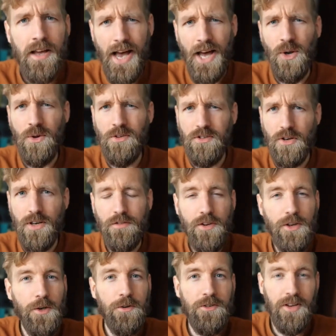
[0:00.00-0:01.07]
And also, if you
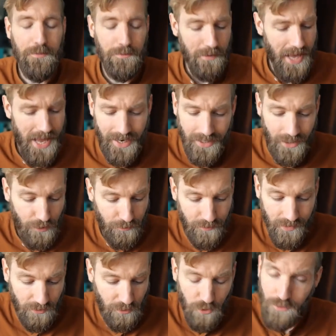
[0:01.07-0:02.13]
use up any of
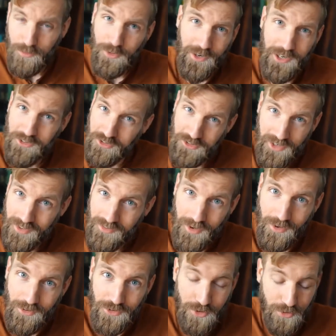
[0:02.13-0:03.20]
these chord progressions I
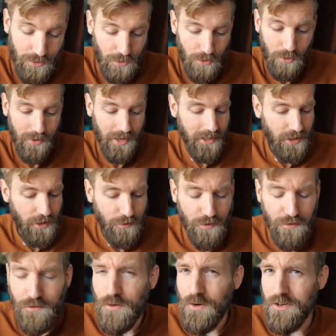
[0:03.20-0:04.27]
taught you or any of
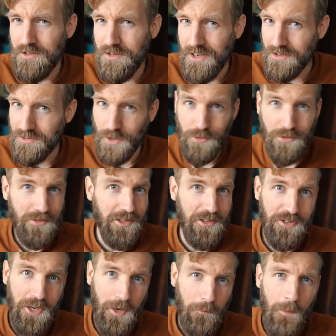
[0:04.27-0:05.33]
the voicings I was
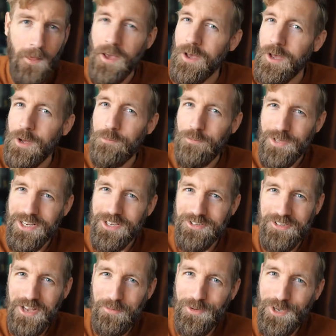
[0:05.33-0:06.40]
teaching,
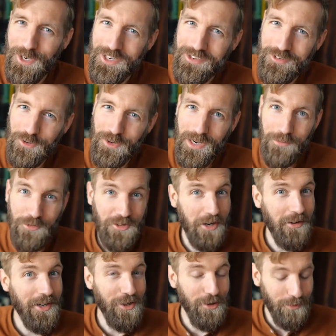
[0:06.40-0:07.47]
please tag me on Instagram
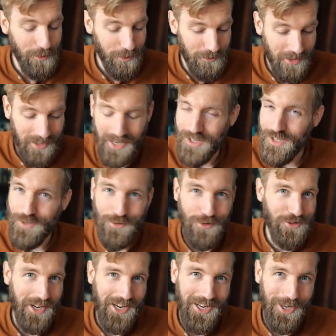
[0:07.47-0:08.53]
sharing your music. I'd love
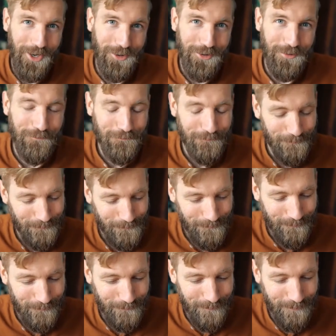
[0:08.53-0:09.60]
to check it out.
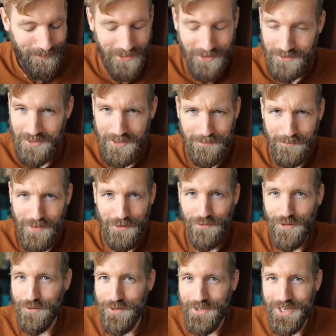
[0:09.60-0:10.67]
That's it.
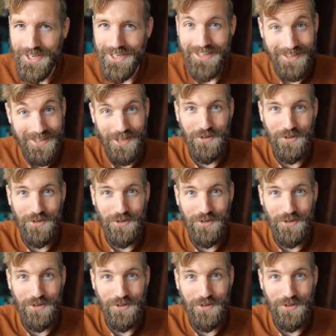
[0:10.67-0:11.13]
Have a lovely day.